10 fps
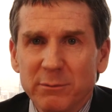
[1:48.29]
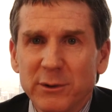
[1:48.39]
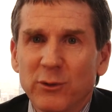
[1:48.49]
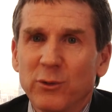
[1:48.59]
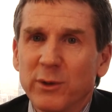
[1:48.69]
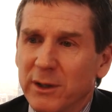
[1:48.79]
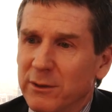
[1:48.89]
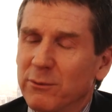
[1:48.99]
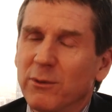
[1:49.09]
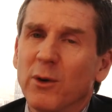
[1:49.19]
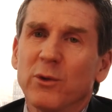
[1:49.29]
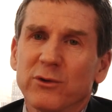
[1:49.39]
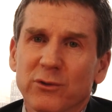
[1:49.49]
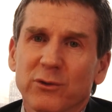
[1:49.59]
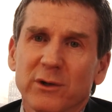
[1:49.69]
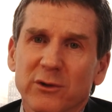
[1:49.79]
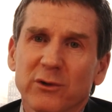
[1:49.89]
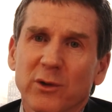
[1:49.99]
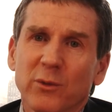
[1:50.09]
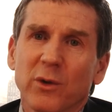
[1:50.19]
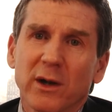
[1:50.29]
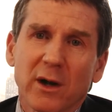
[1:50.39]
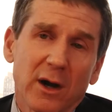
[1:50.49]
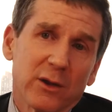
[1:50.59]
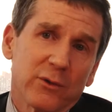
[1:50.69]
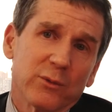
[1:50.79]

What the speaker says: between what was traditionally white-collar